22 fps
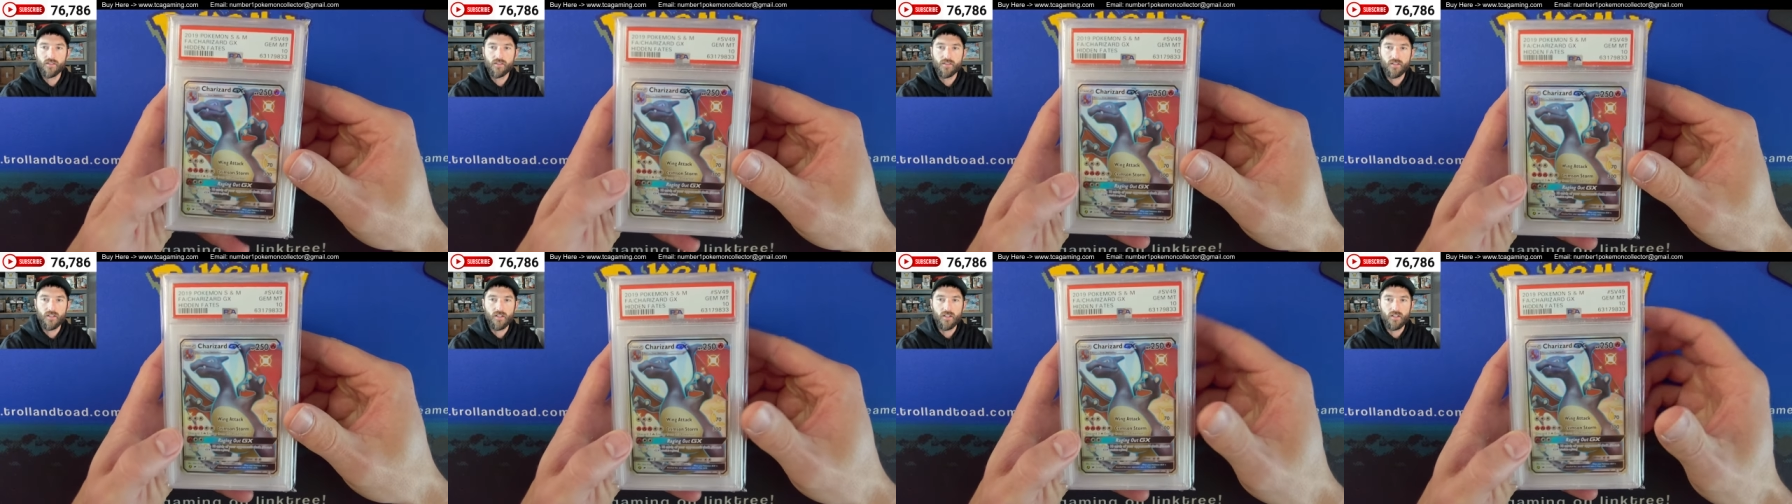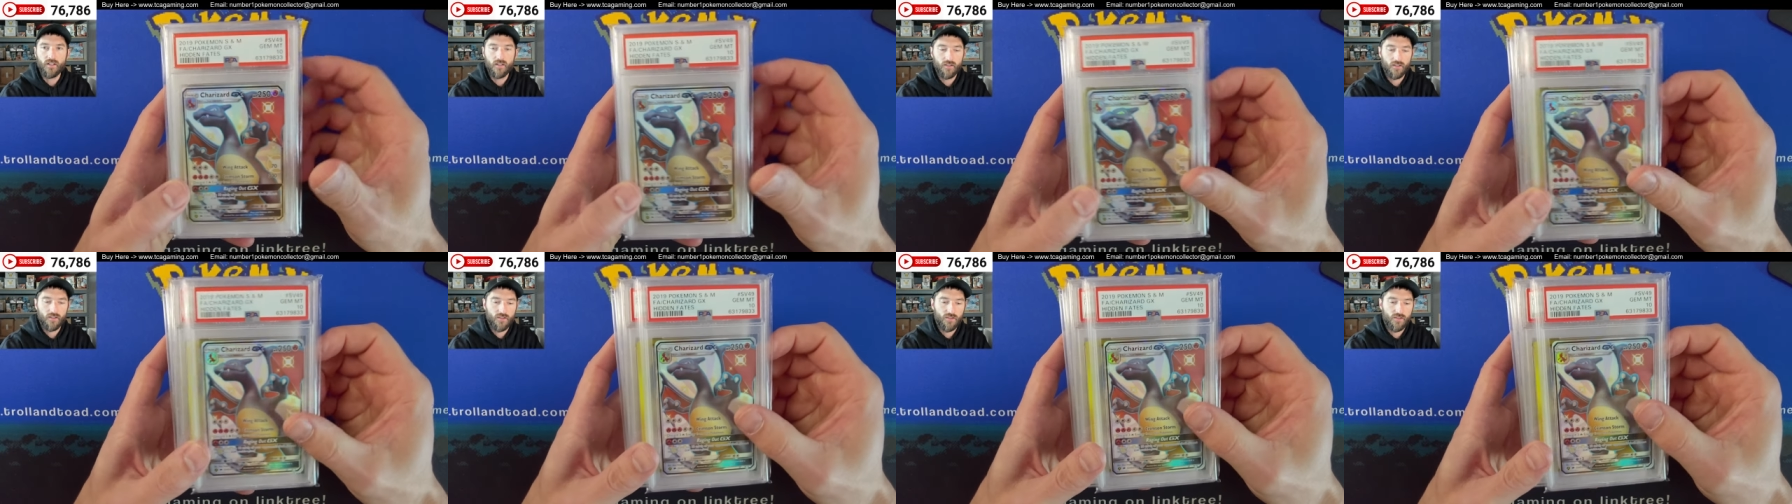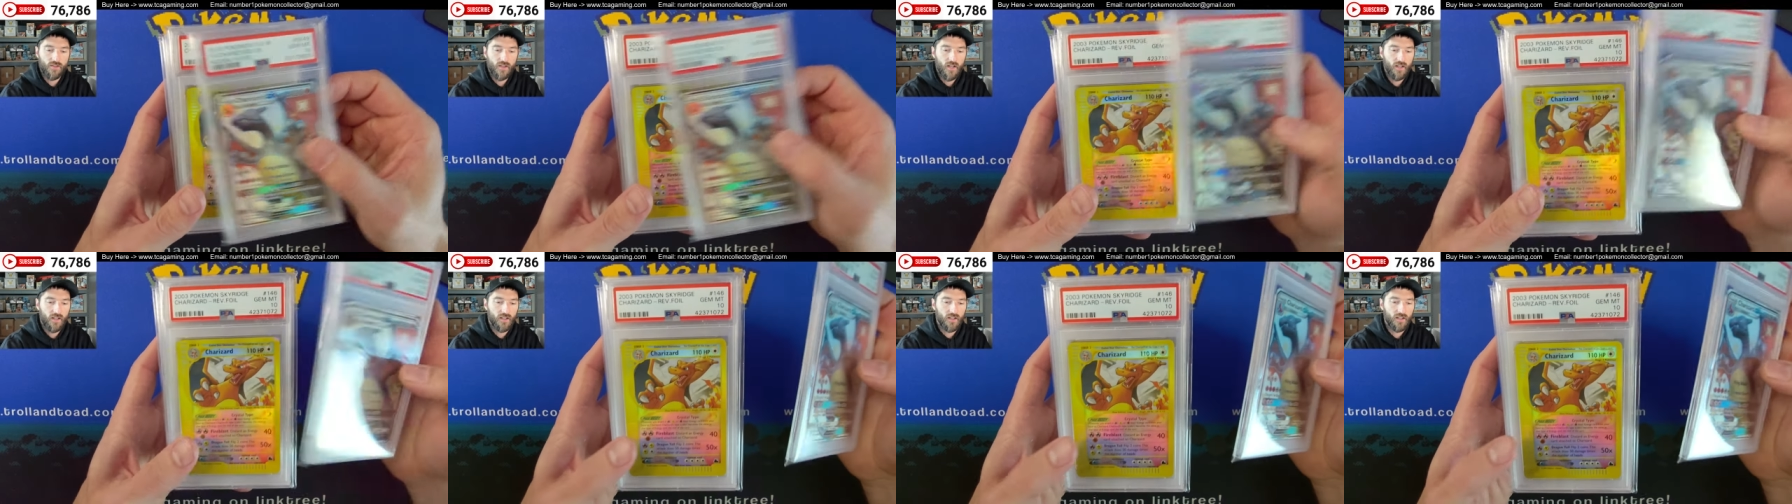the
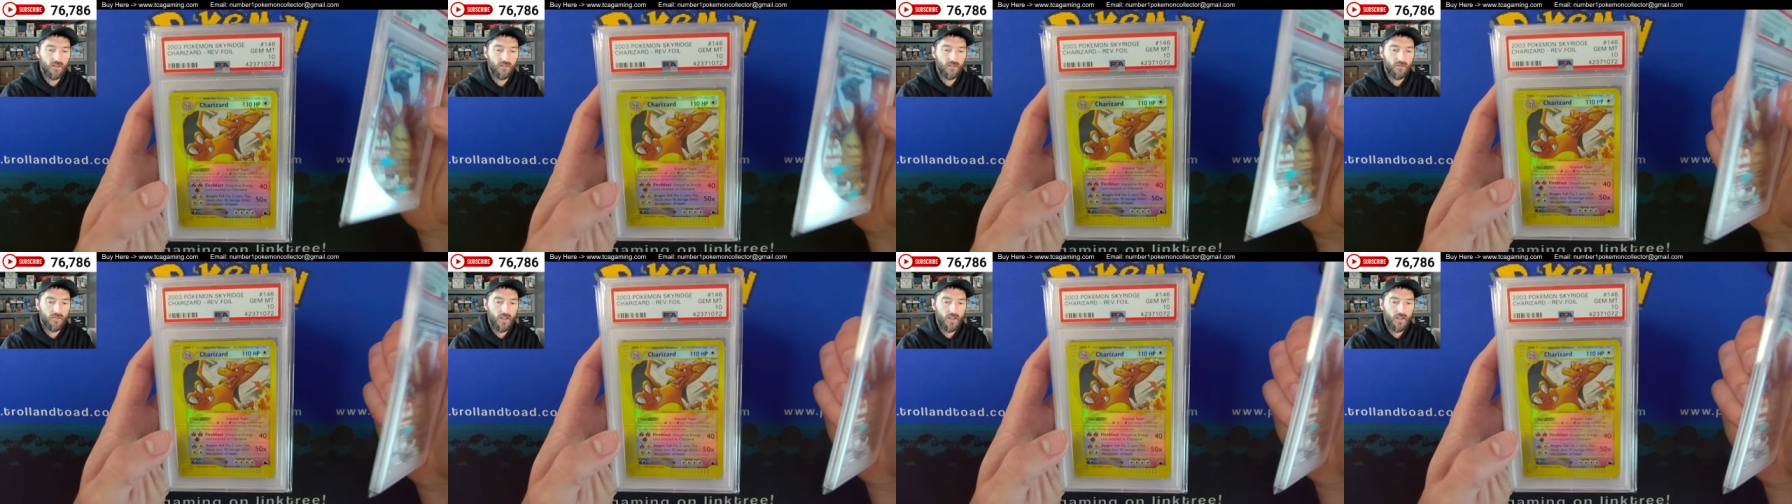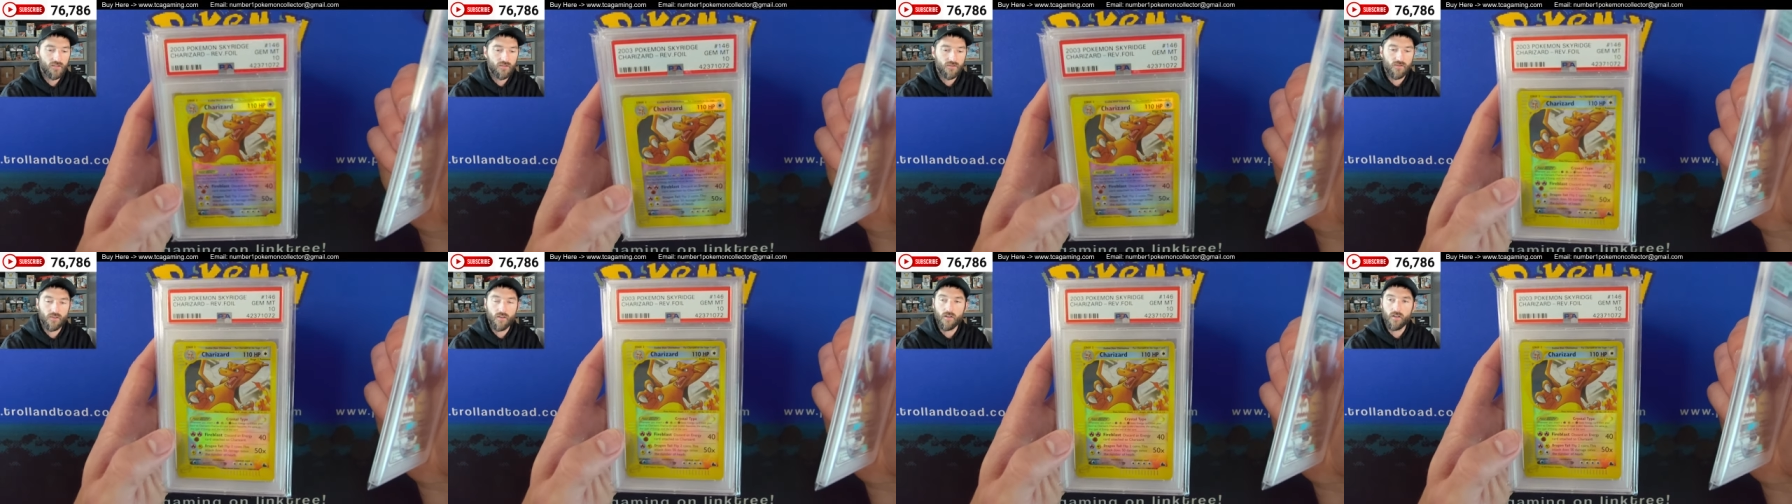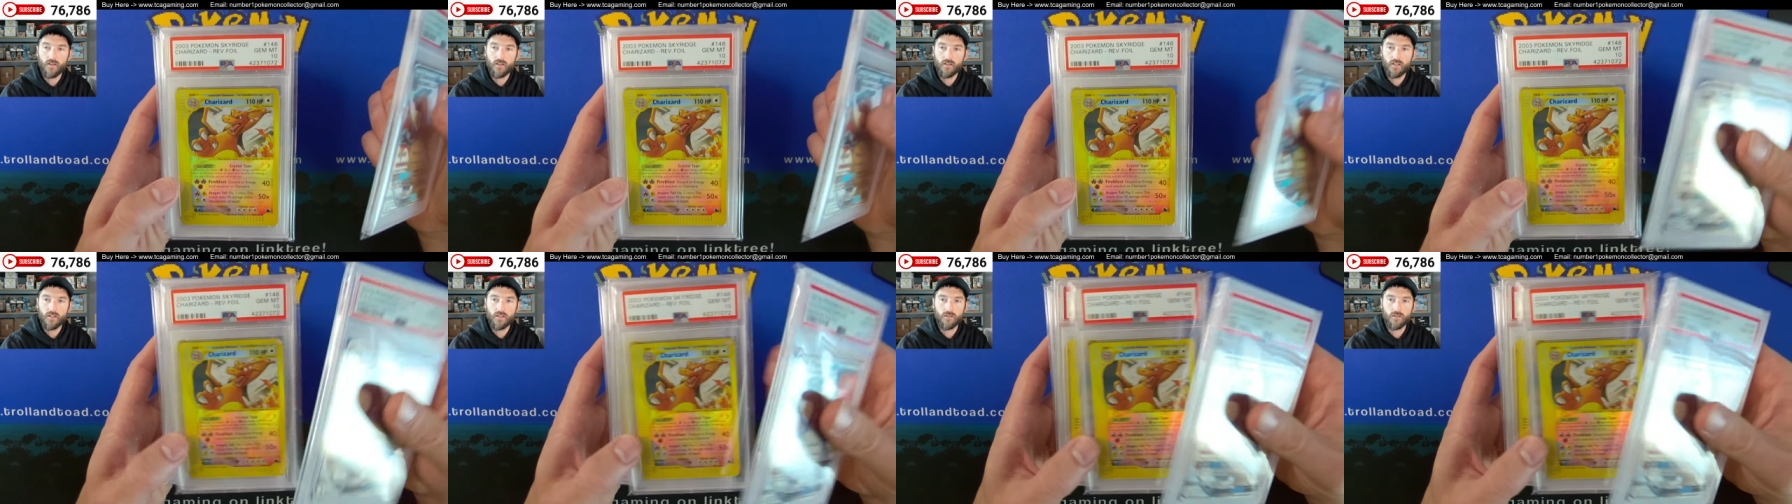Shiny Hidden Fates Zard.